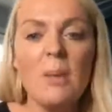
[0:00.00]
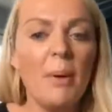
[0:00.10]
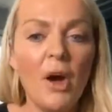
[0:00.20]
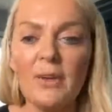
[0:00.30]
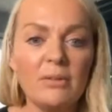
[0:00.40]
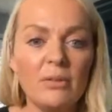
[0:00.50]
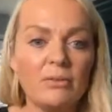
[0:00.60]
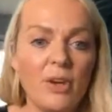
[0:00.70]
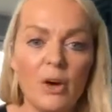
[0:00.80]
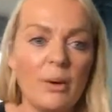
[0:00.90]
But
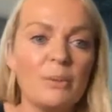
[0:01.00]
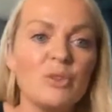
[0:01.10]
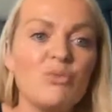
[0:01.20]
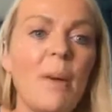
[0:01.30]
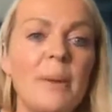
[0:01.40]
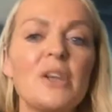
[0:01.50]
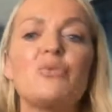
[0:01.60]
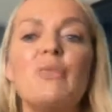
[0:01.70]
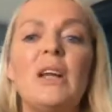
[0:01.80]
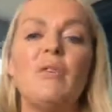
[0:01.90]
no, it was rubbish,
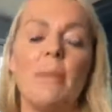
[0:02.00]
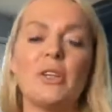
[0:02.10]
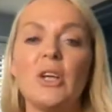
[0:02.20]
really rubbish.